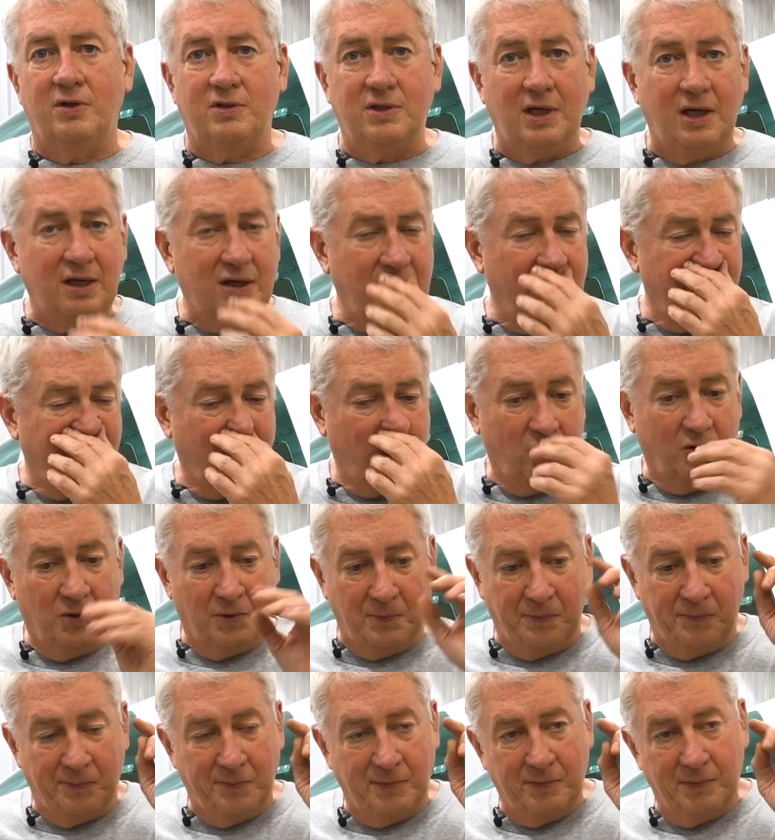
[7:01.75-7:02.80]
a takeoff
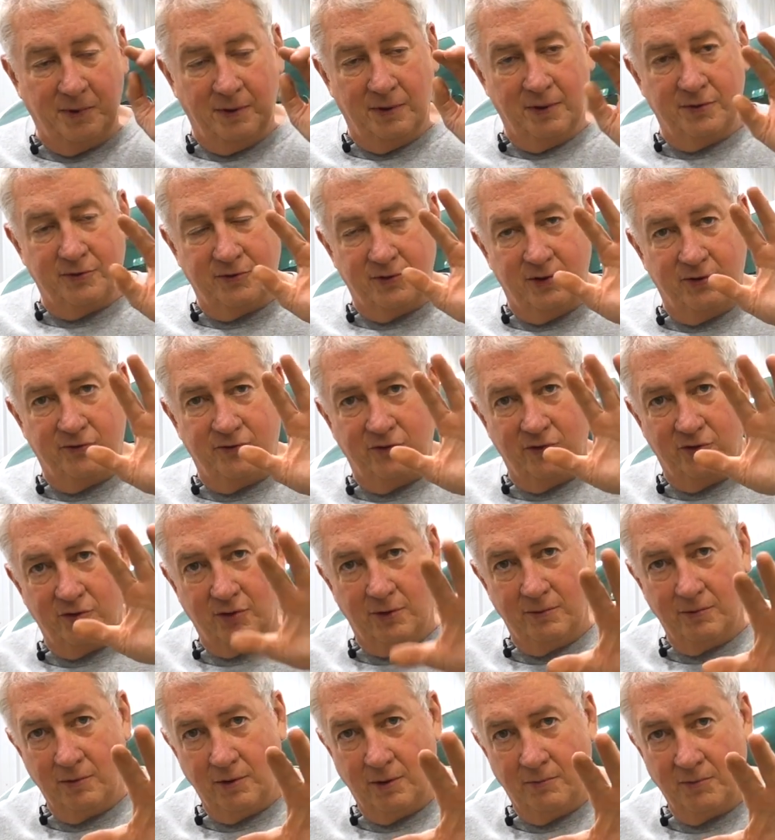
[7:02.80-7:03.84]
roll, it's the
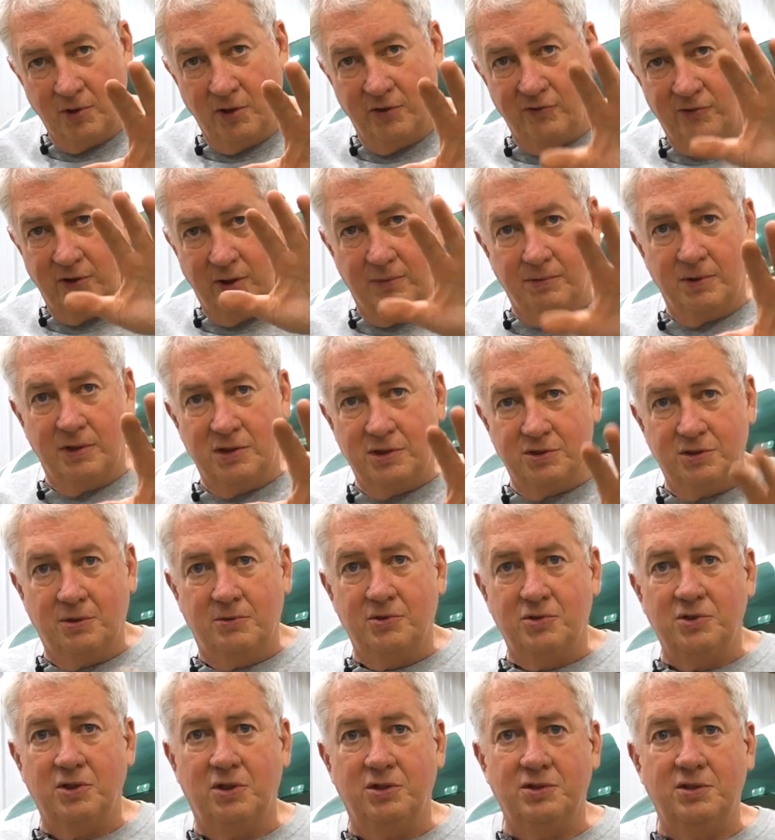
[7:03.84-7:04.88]
turbo-normalized airplane, it's a
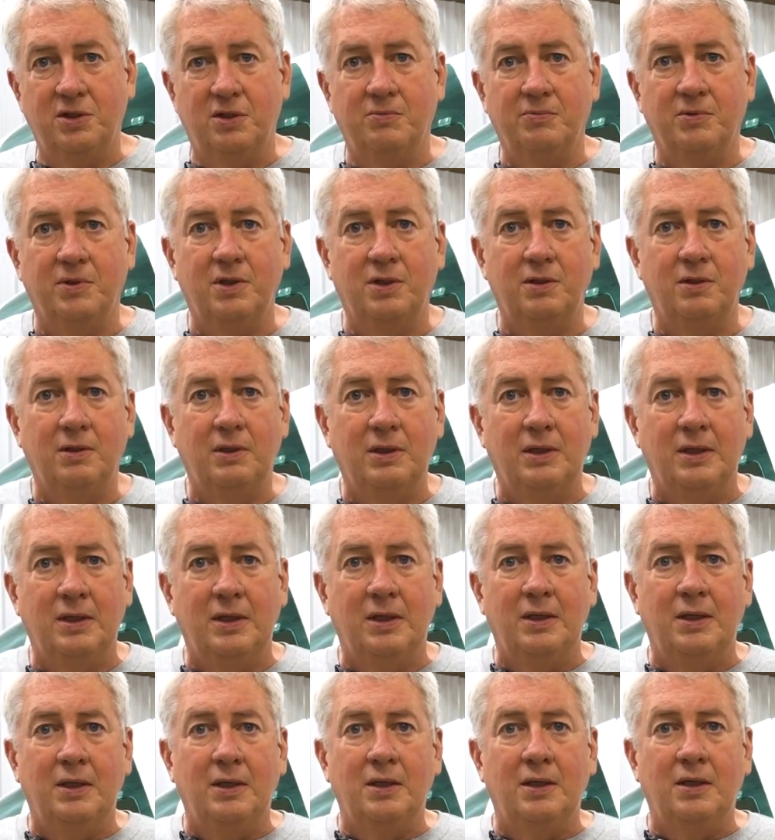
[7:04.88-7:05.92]
turbocharged airplane,
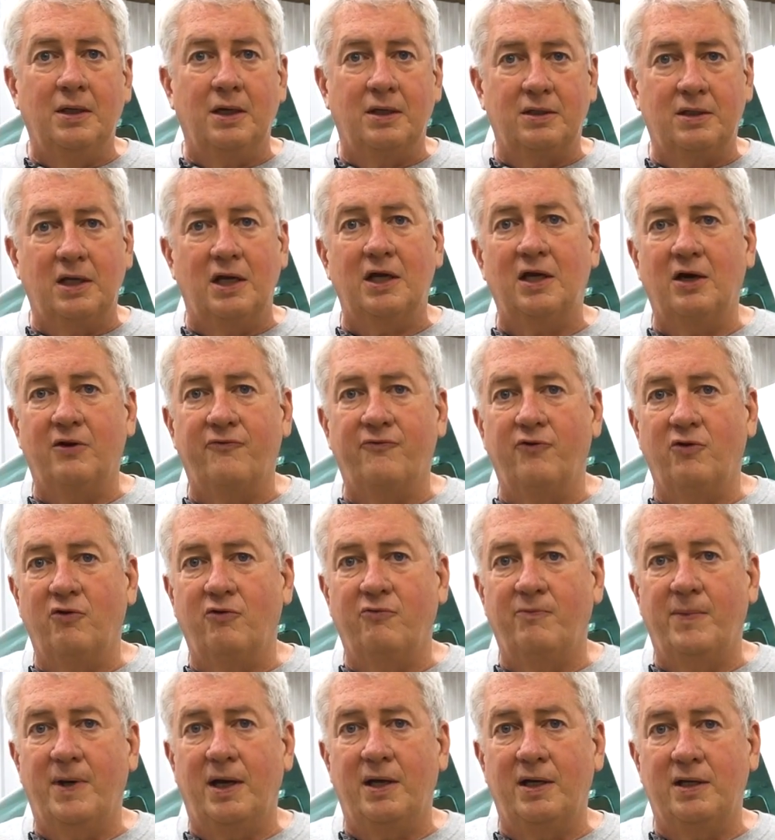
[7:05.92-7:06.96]
a takeoff roll
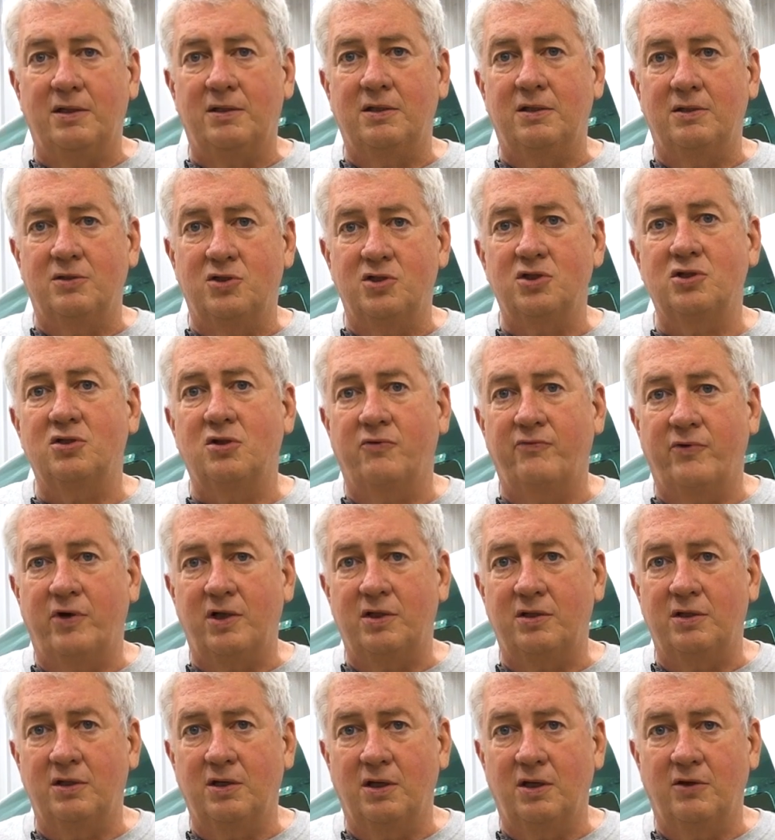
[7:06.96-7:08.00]
of about just over
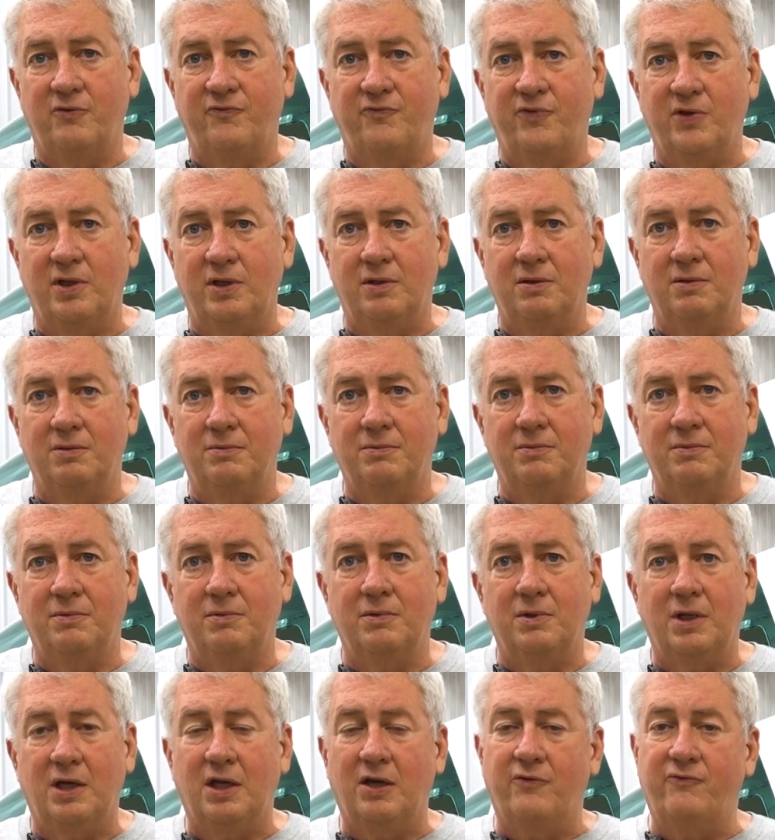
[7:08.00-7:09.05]
1,800 feet,
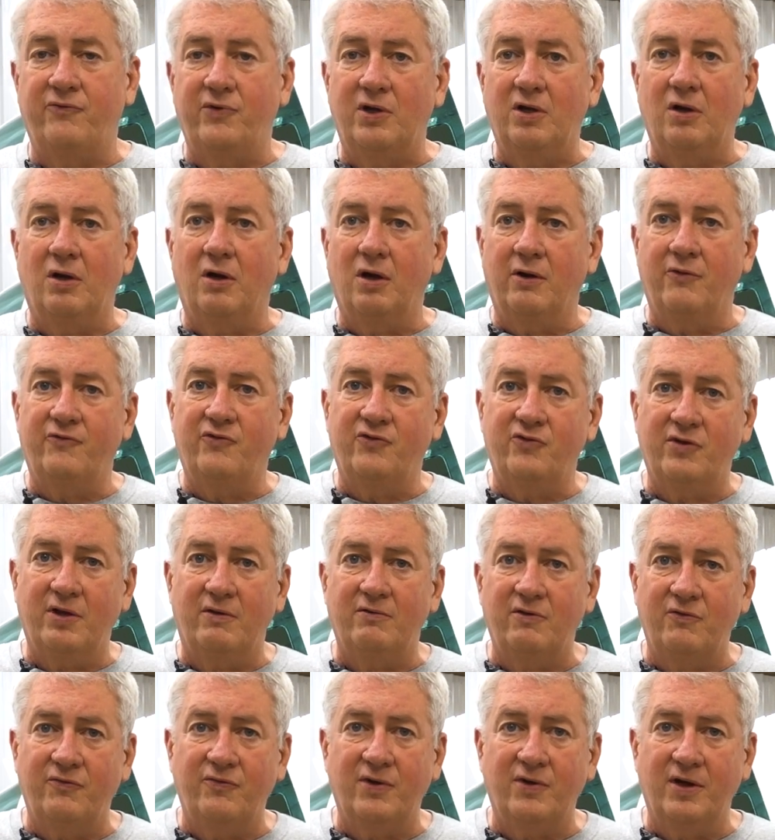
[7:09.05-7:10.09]
and a VR of
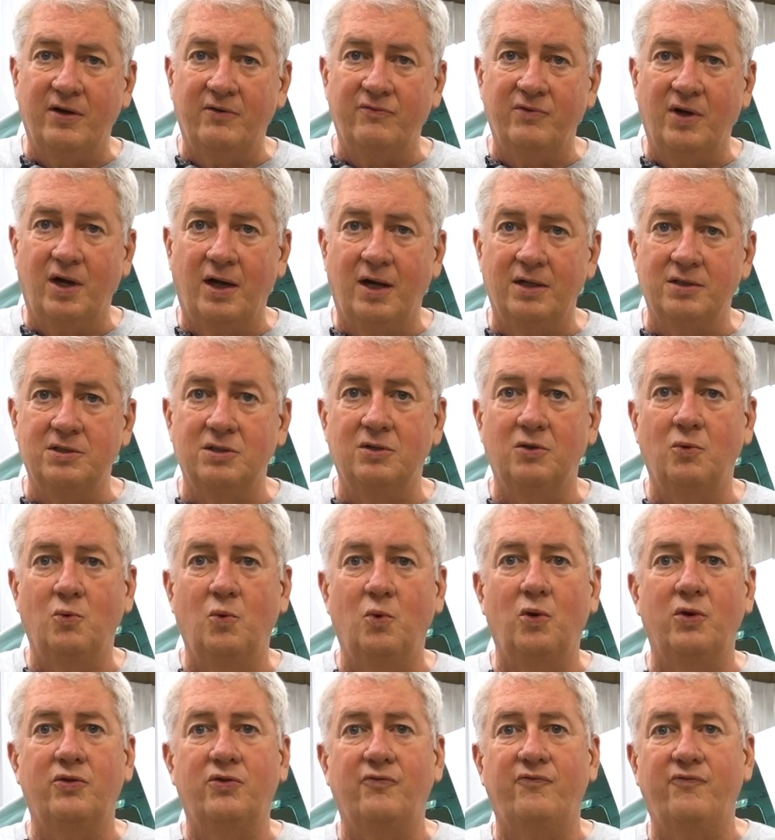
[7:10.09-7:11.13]
75 knots
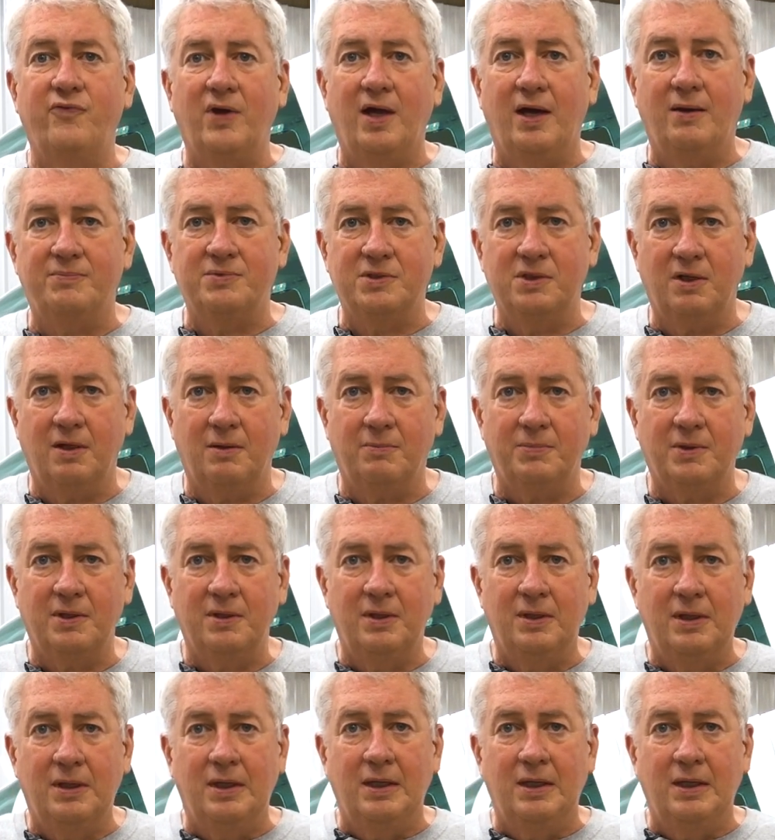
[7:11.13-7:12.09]
with the flaps up.